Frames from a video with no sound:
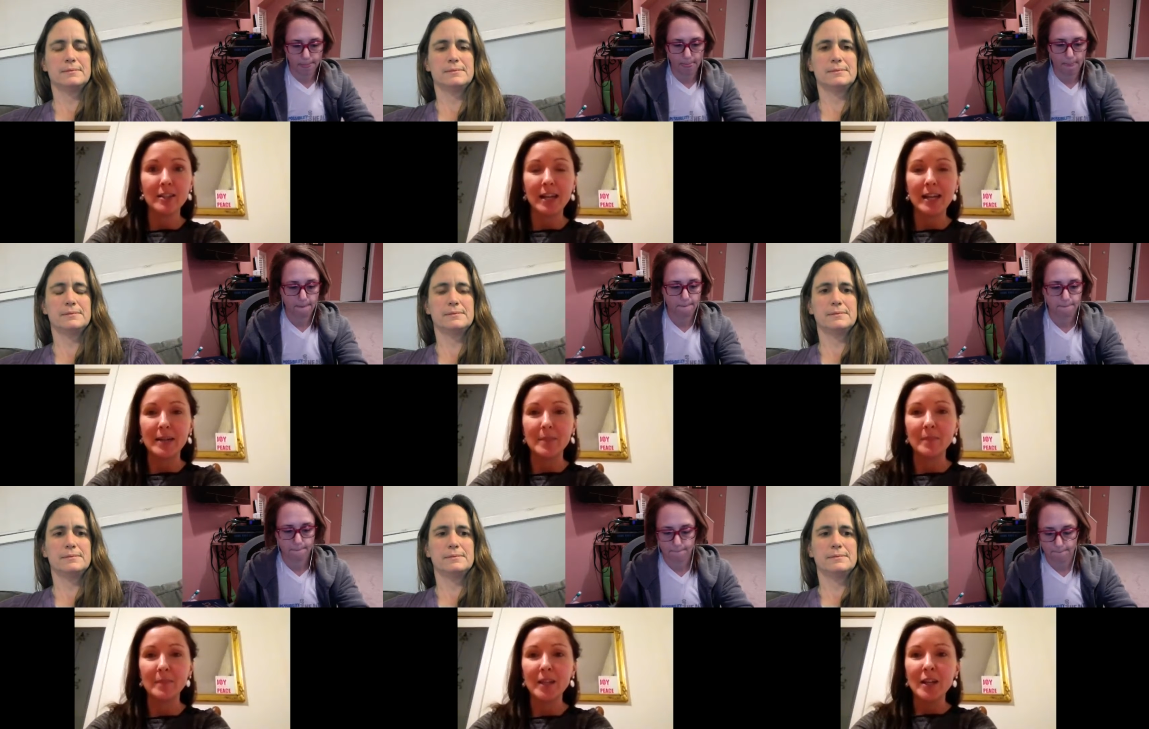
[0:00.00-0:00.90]
Speaker 1: Um,
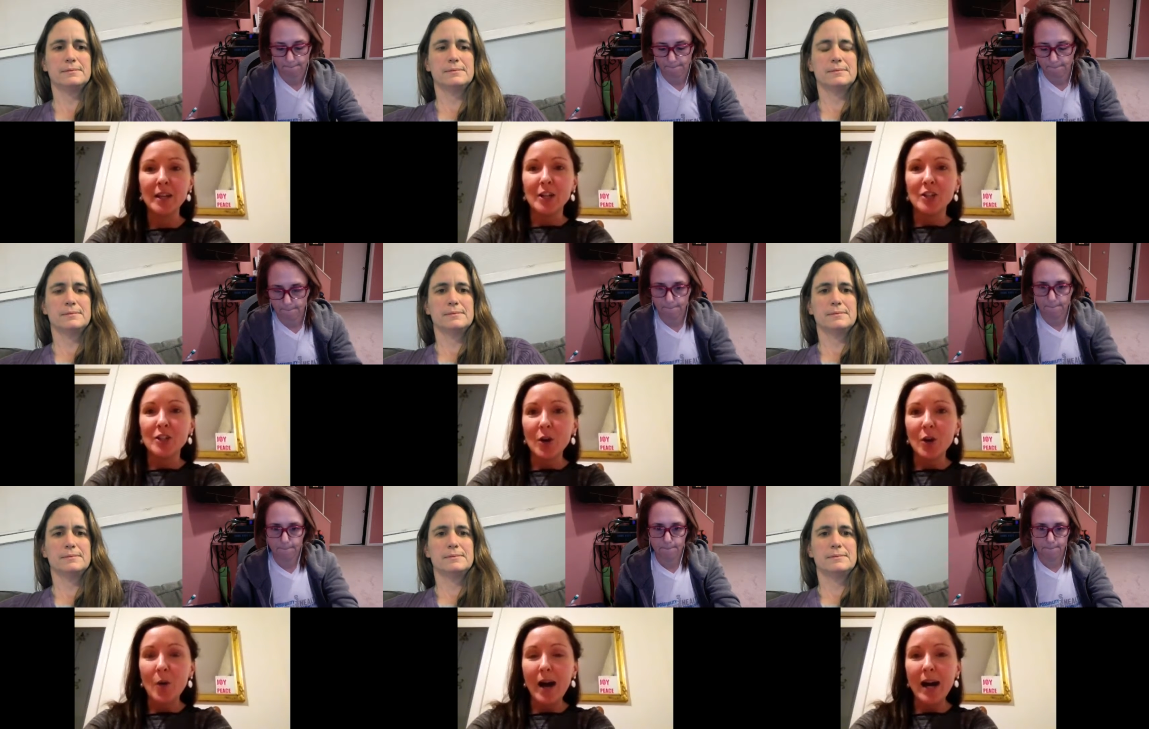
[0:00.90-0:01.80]

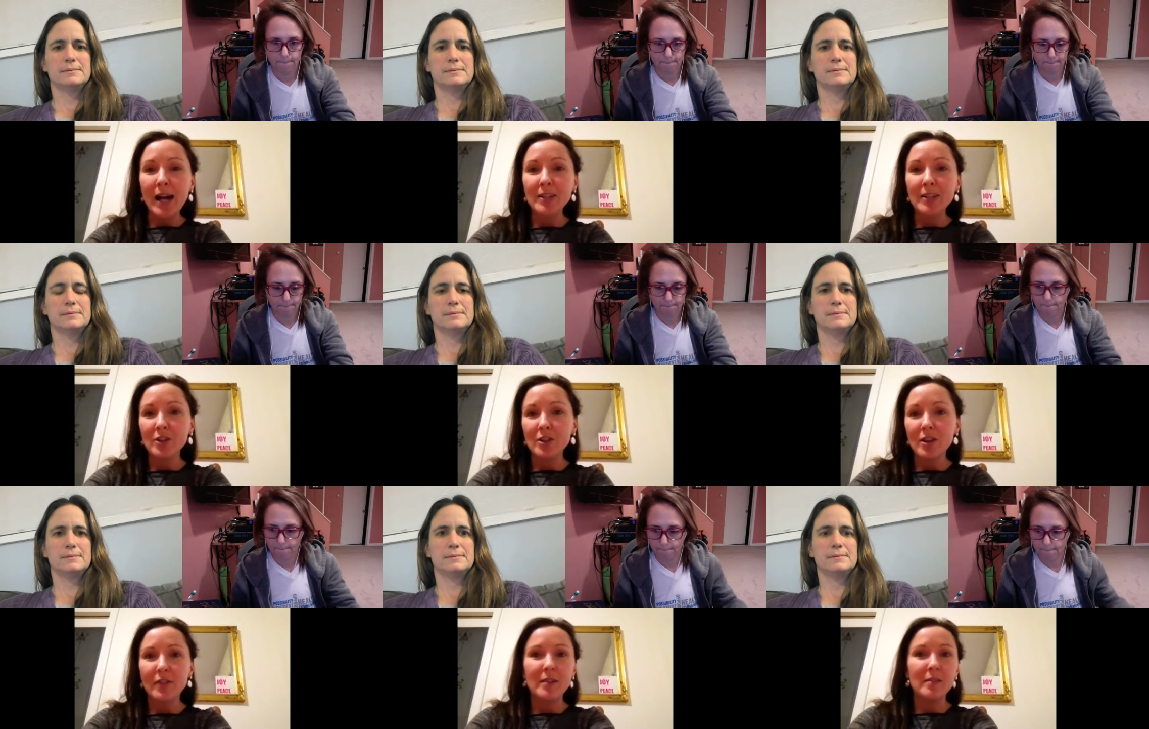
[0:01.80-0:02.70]
so I started
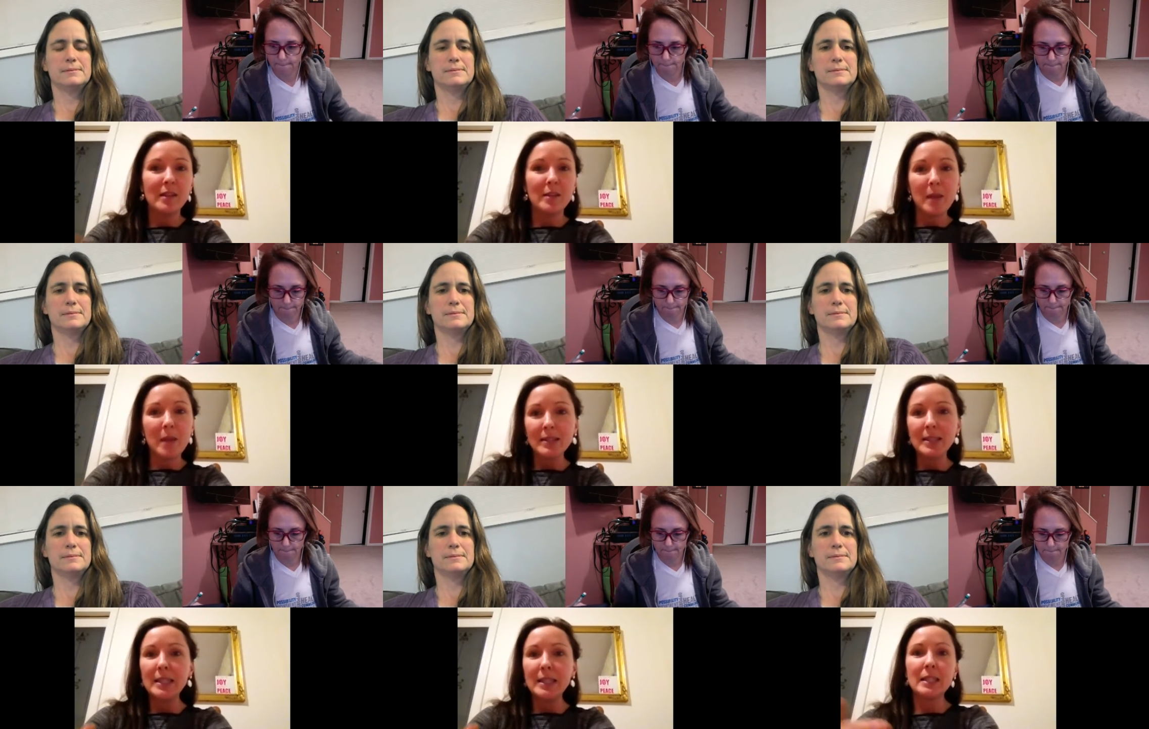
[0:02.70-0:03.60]
off in, in
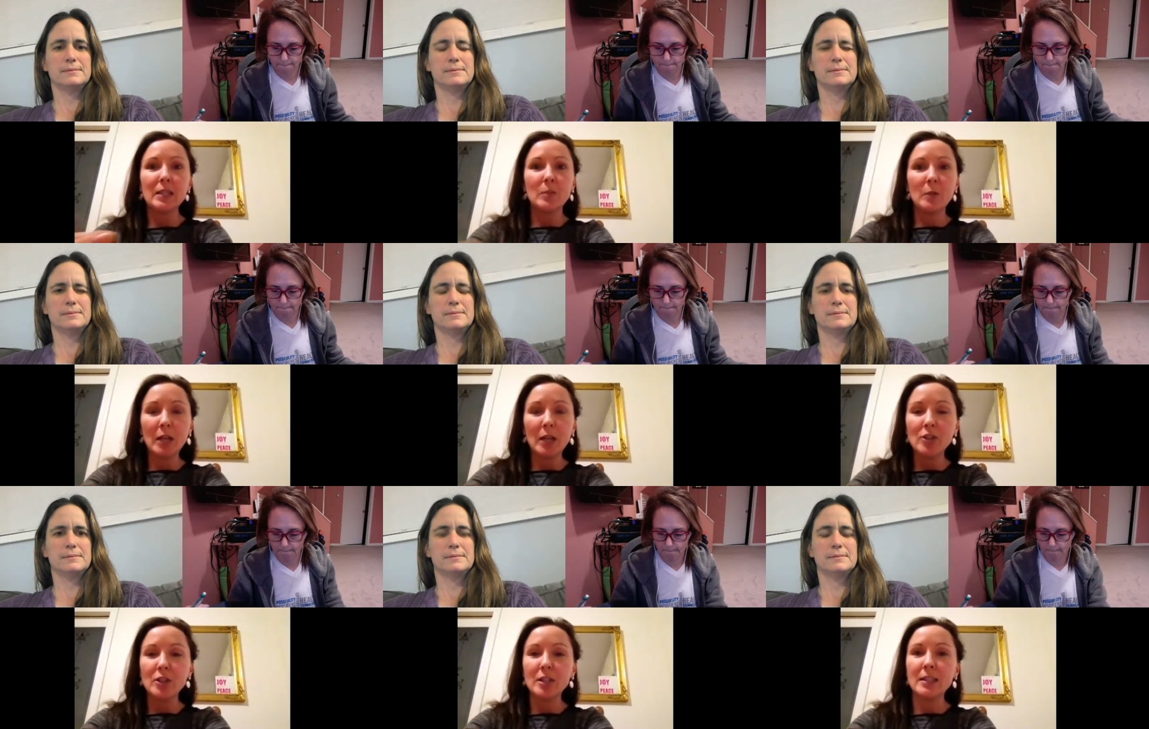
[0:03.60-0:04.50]
magazines and
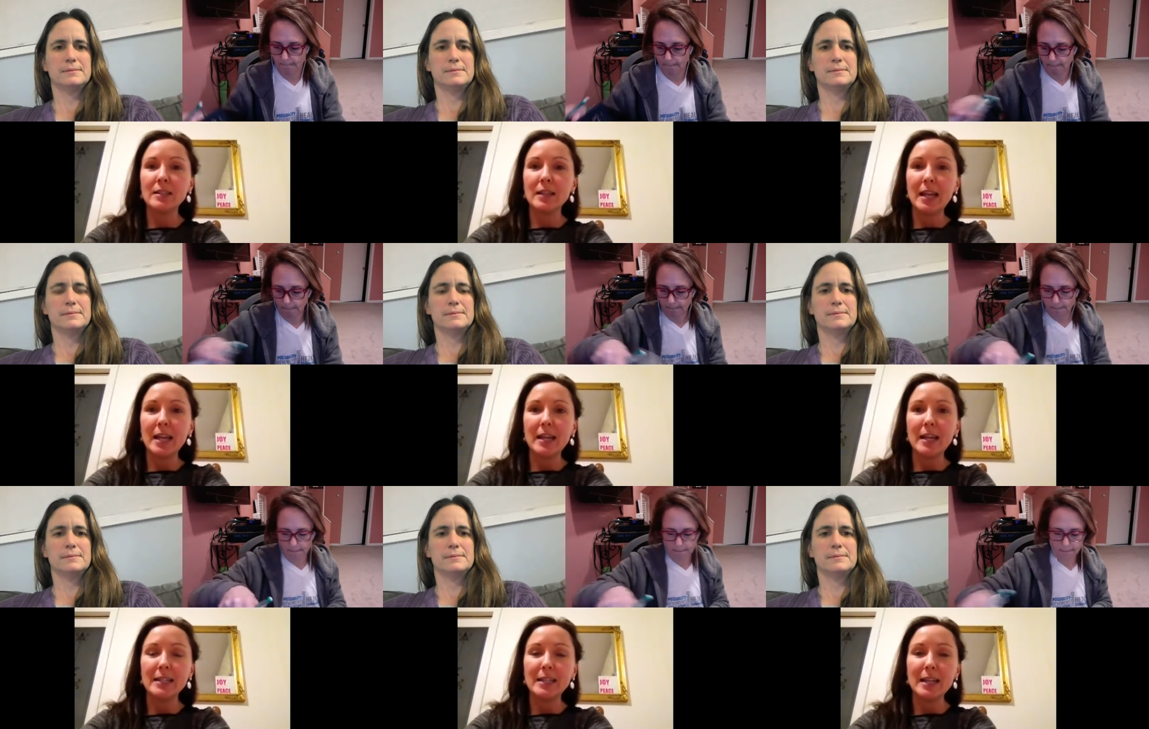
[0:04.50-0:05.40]
communications
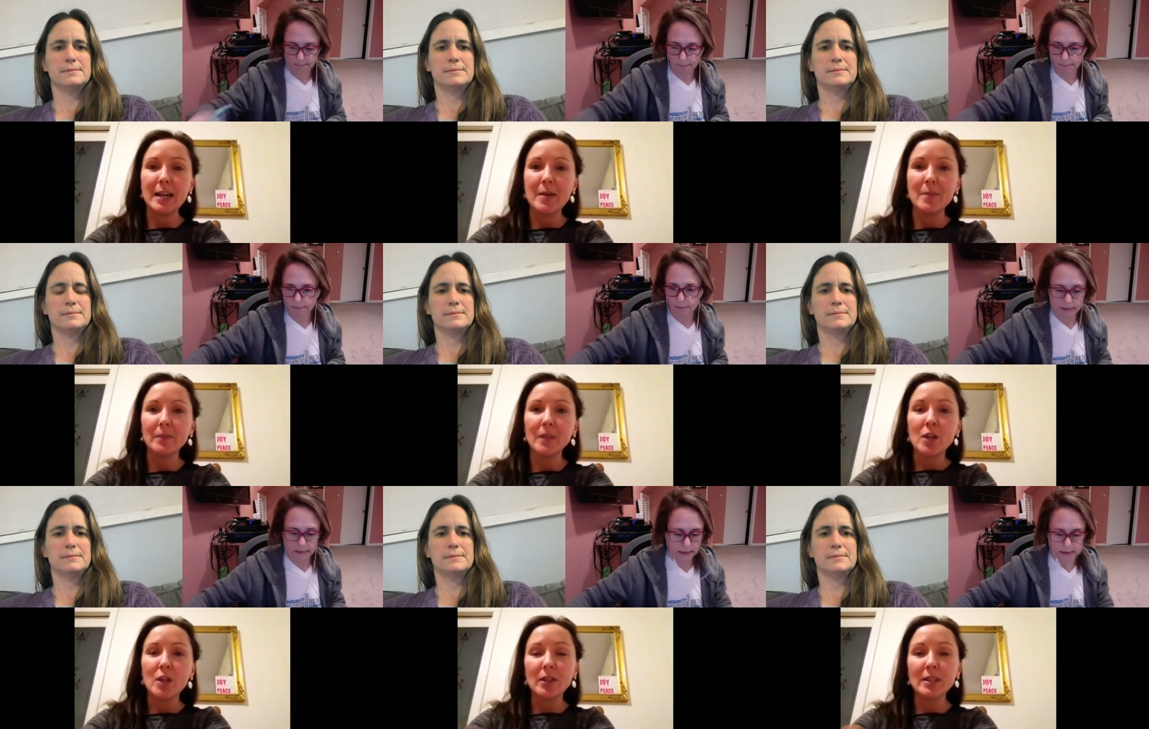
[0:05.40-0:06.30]
and um,
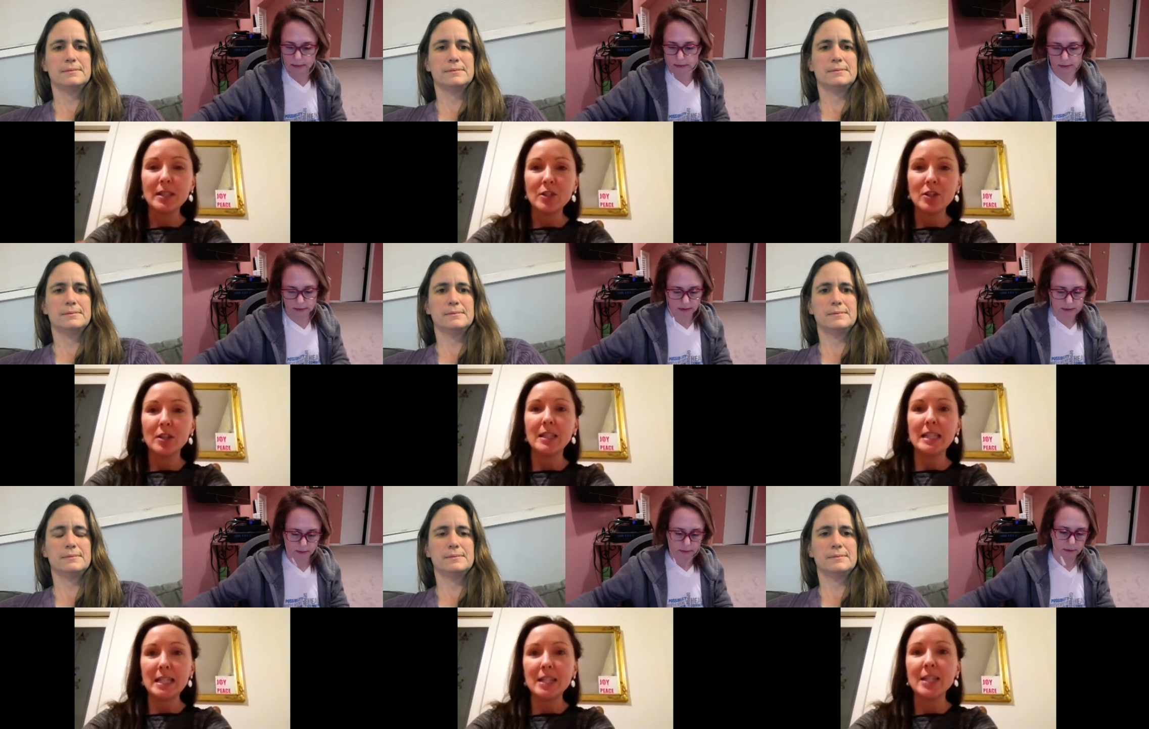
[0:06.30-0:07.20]
transitioned
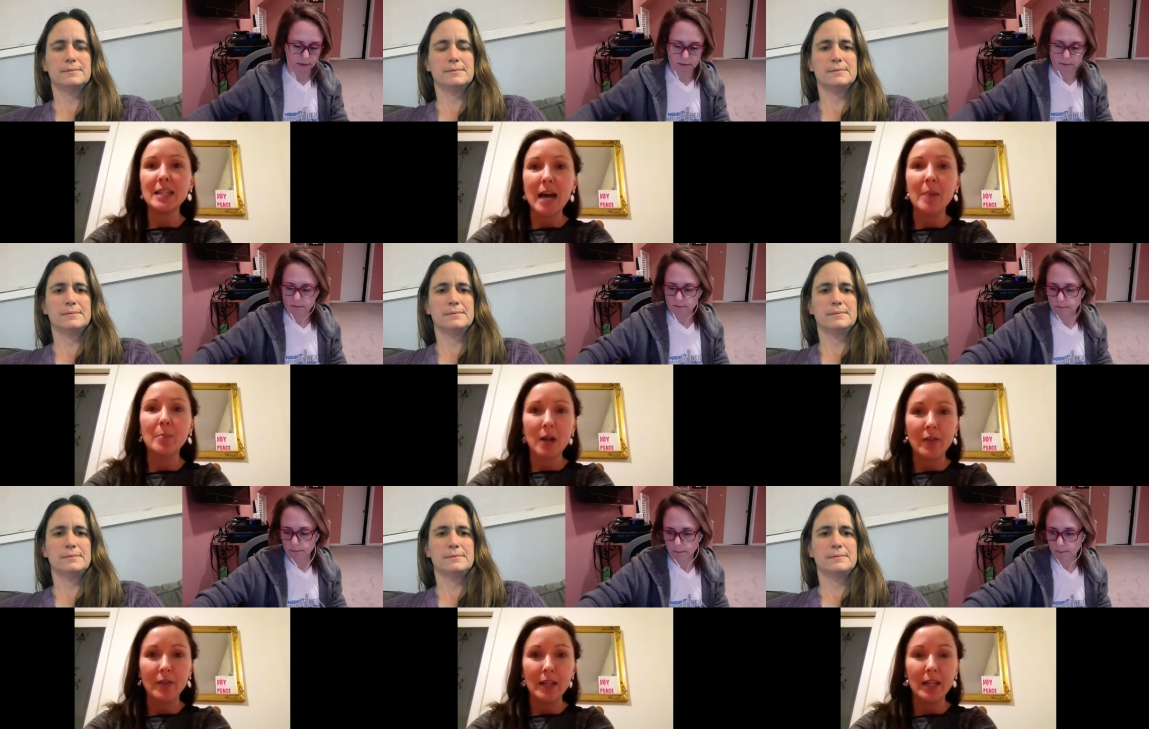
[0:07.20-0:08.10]
into
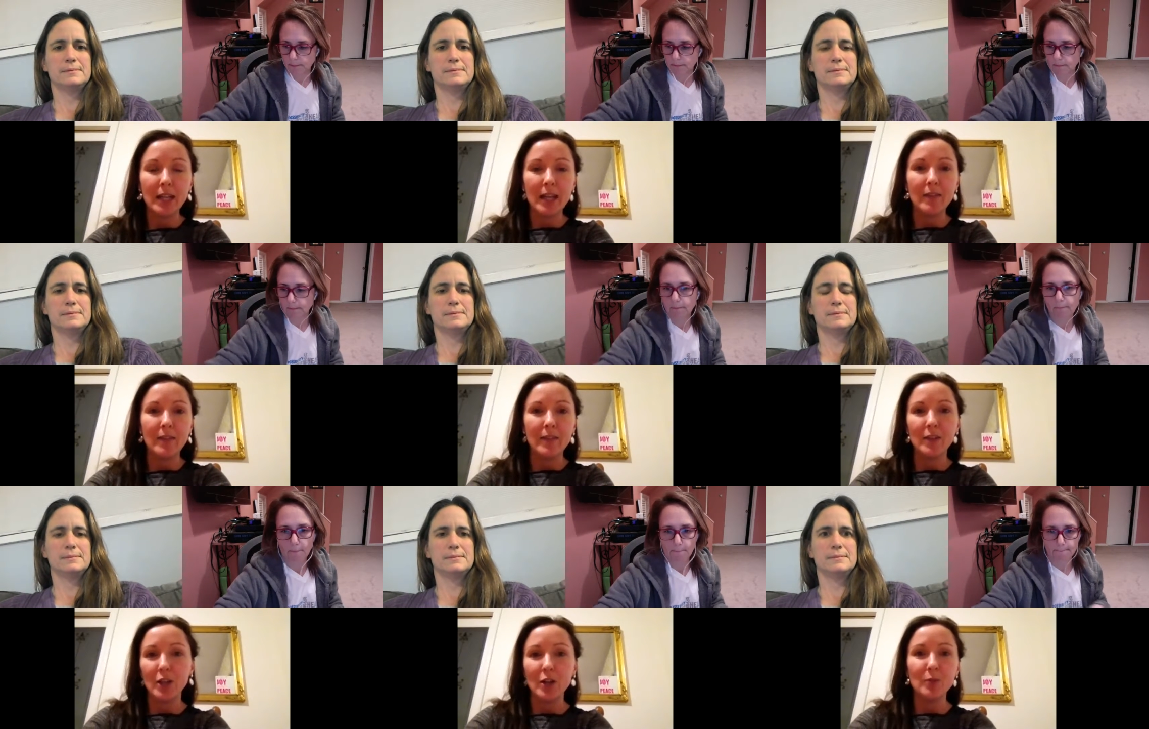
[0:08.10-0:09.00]
nonprofit and,
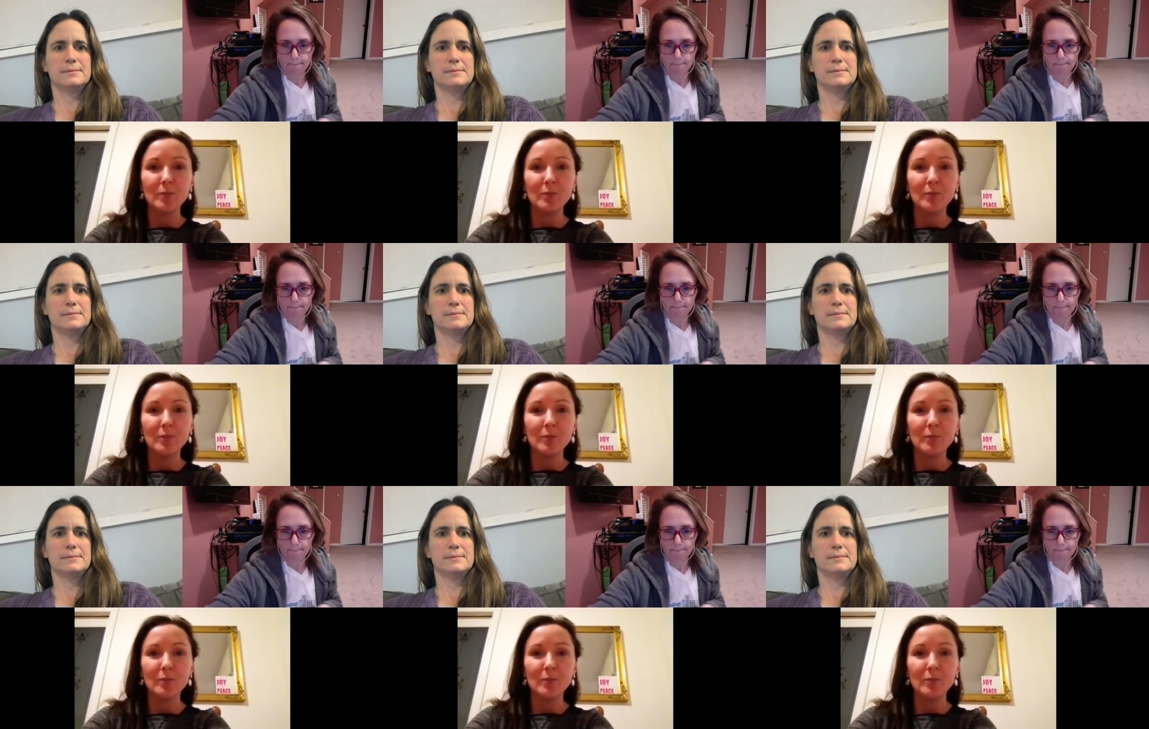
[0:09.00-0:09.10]
you know,